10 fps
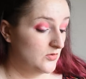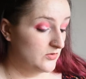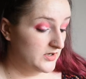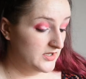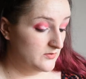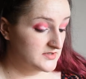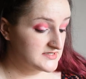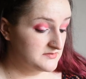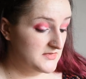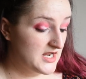Working with
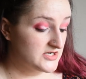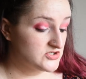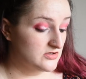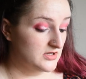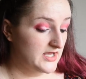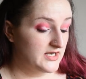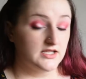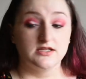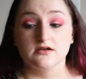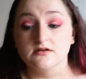some natural
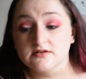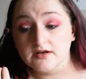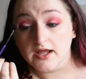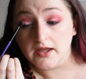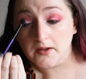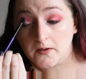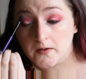lighting here today.